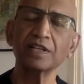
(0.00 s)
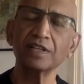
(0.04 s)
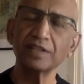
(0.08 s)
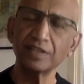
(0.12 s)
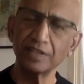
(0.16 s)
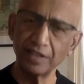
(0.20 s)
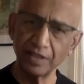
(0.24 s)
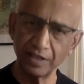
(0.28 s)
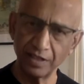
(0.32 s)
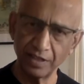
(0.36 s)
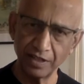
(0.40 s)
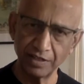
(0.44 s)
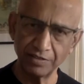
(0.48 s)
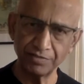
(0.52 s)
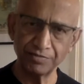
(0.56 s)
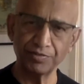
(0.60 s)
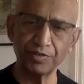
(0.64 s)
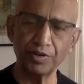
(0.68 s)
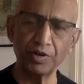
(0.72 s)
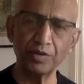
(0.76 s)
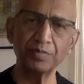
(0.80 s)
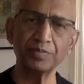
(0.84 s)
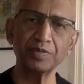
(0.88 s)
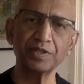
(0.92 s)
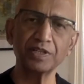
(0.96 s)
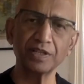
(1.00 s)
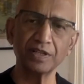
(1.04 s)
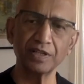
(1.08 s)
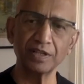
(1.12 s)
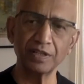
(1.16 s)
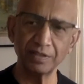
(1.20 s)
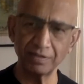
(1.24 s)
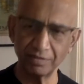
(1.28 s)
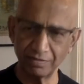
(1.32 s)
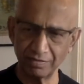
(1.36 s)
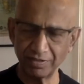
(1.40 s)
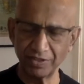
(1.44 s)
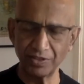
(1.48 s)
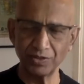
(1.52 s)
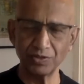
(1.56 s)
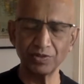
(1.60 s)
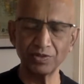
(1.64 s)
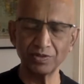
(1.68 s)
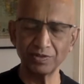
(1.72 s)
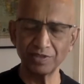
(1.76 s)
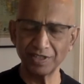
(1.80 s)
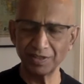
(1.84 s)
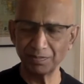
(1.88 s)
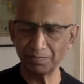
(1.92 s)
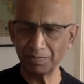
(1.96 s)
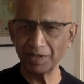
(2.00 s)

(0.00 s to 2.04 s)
they informed the